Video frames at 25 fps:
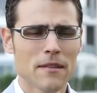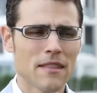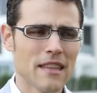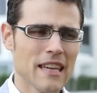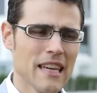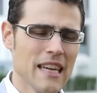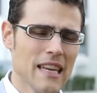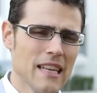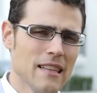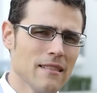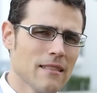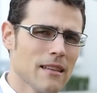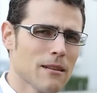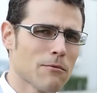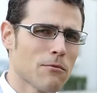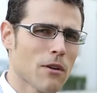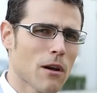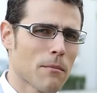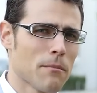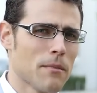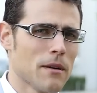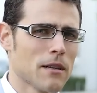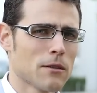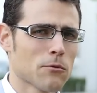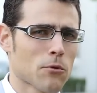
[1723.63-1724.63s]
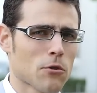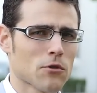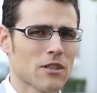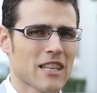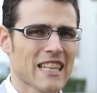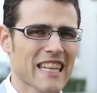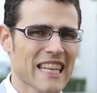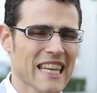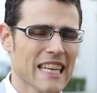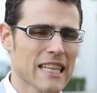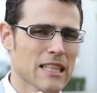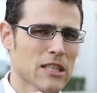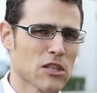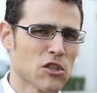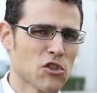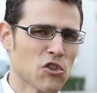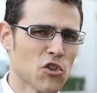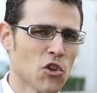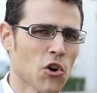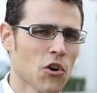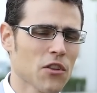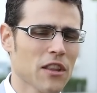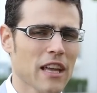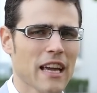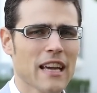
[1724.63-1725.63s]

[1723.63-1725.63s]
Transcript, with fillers: The interior build quality is not